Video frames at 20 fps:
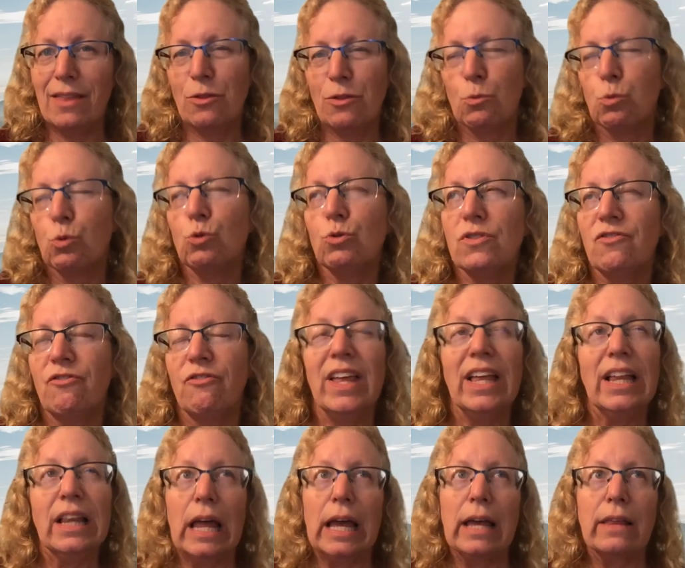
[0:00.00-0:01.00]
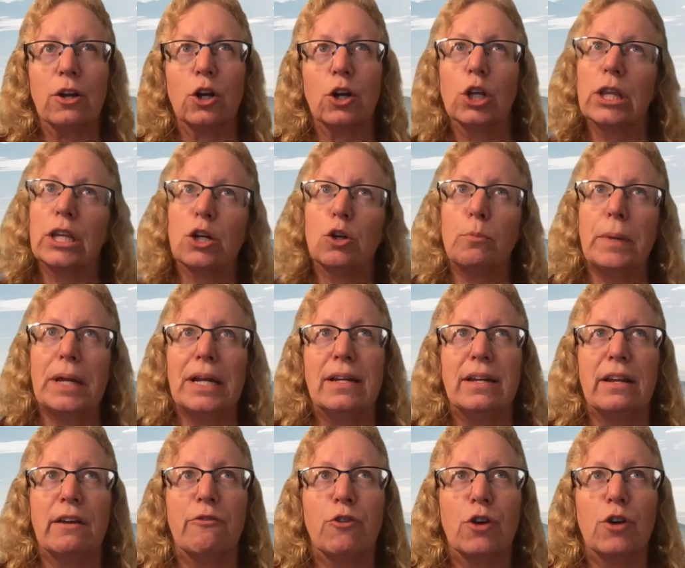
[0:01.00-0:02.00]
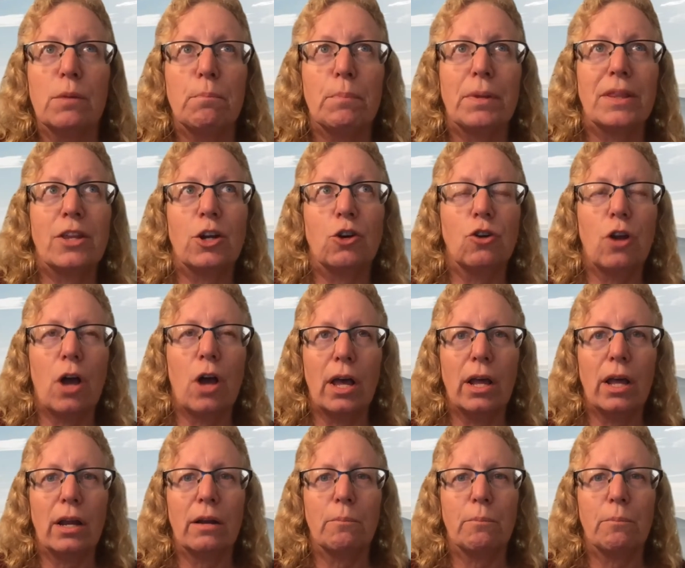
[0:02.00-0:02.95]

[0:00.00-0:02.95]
the rules feel like they're a little bit different, but they're not,